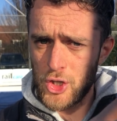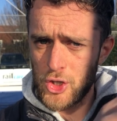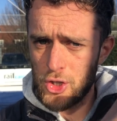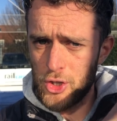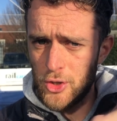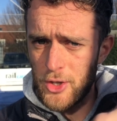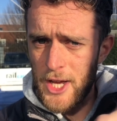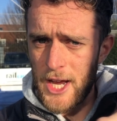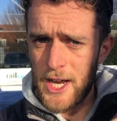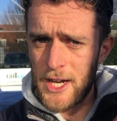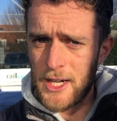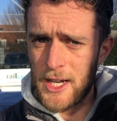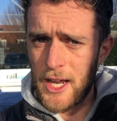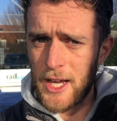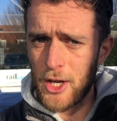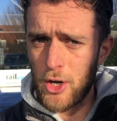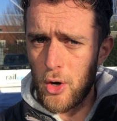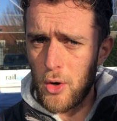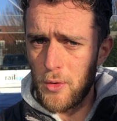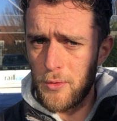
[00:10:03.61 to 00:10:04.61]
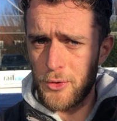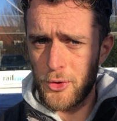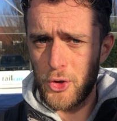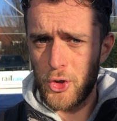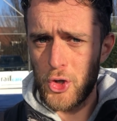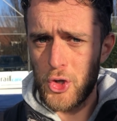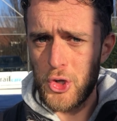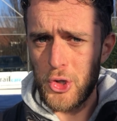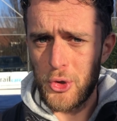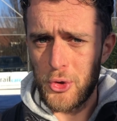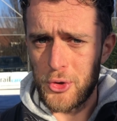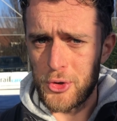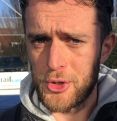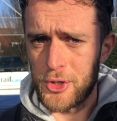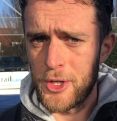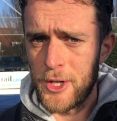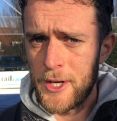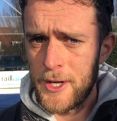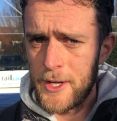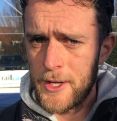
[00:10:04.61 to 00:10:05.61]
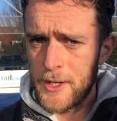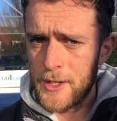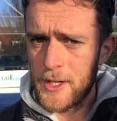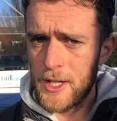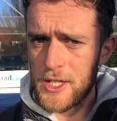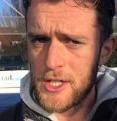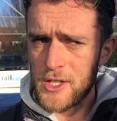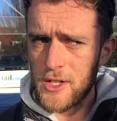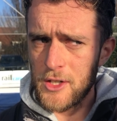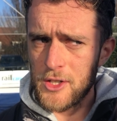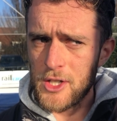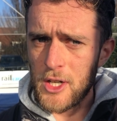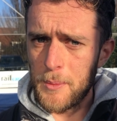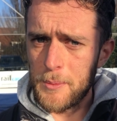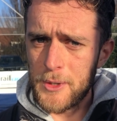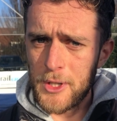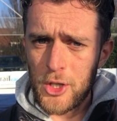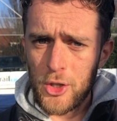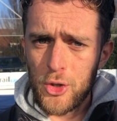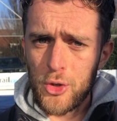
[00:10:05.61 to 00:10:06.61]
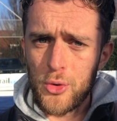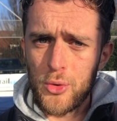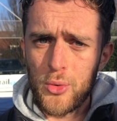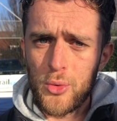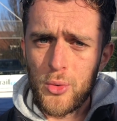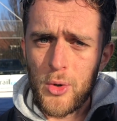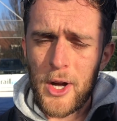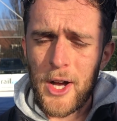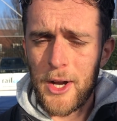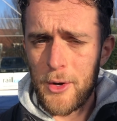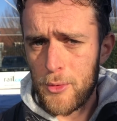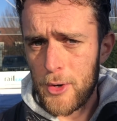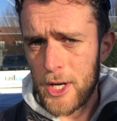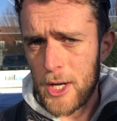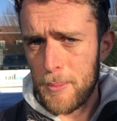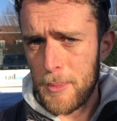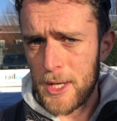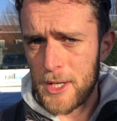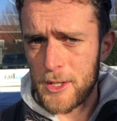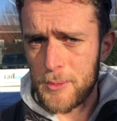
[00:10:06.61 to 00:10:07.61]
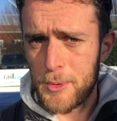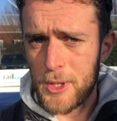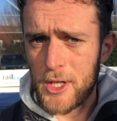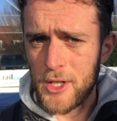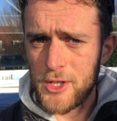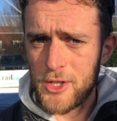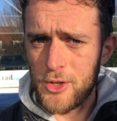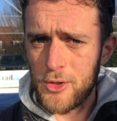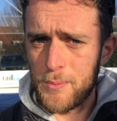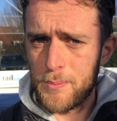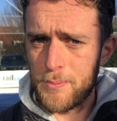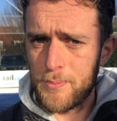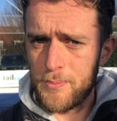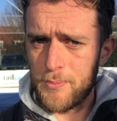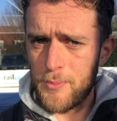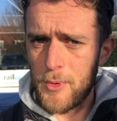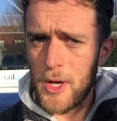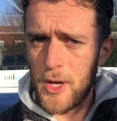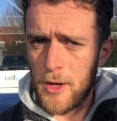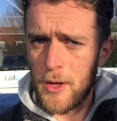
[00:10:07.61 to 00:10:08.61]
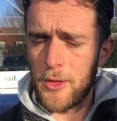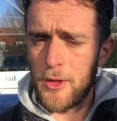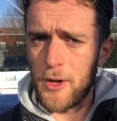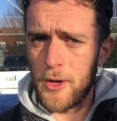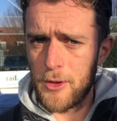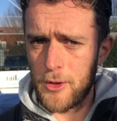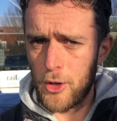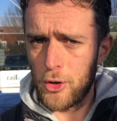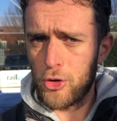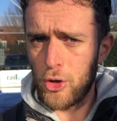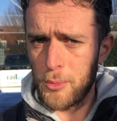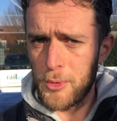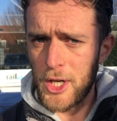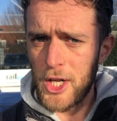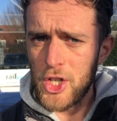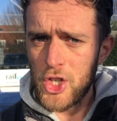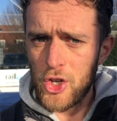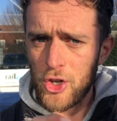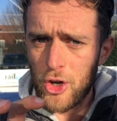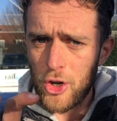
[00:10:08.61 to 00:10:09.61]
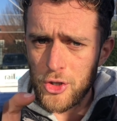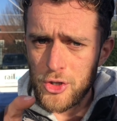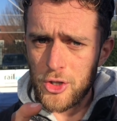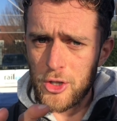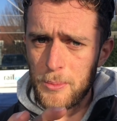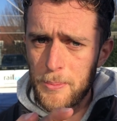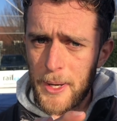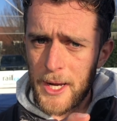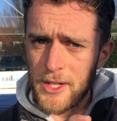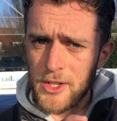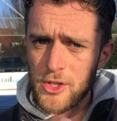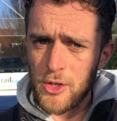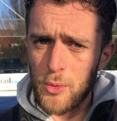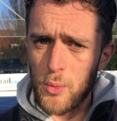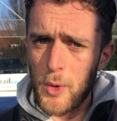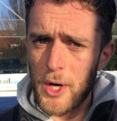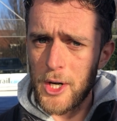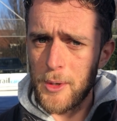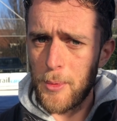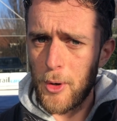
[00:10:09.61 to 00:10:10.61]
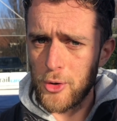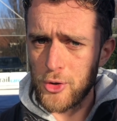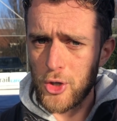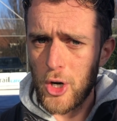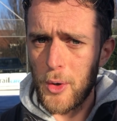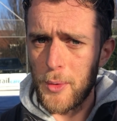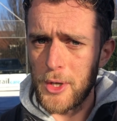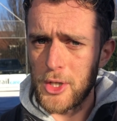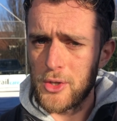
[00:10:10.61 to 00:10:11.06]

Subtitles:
So they end like over the shoulder. That's not something I recommend, because the termination also depends on where the ball is going.